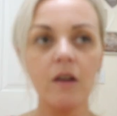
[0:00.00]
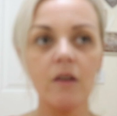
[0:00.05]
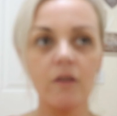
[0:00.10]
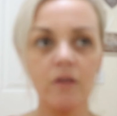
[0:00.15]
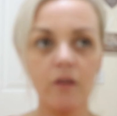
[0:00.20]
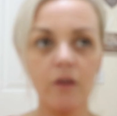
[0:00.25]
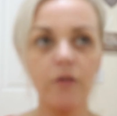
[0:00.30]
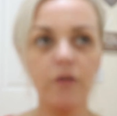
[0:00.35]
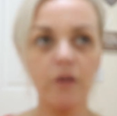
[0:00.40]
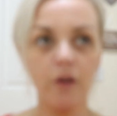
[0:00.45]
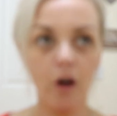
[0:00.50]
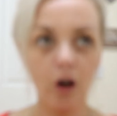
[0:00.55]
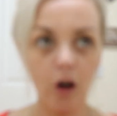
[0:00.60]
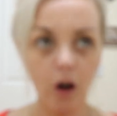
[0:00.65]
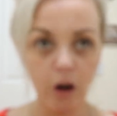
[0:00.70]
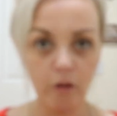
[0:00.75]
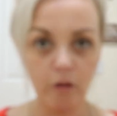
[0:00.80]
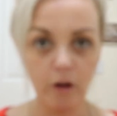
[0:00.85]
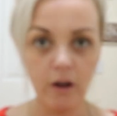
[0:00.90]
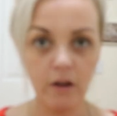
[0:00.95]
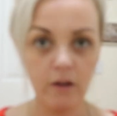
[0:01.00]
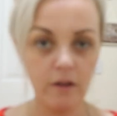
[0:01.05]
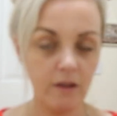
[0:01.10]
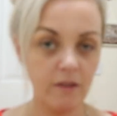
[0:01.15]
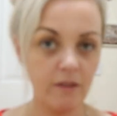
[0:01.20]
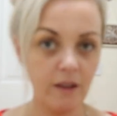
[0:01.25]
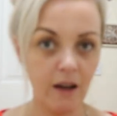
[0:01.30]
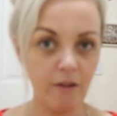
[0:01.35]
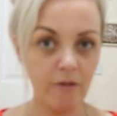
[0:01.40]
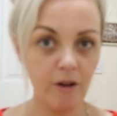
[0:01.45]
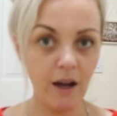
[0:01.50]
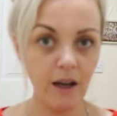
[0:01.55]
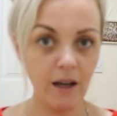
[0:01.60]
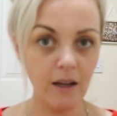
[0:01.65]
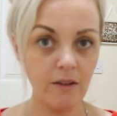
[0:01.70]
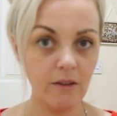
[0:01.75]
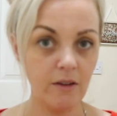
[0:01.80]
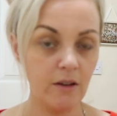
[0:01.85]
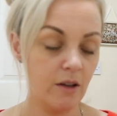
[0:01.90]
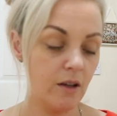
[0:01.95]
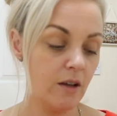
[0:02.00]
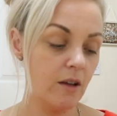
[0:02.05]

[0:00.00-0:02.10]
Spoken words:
Zaflora. Is that right?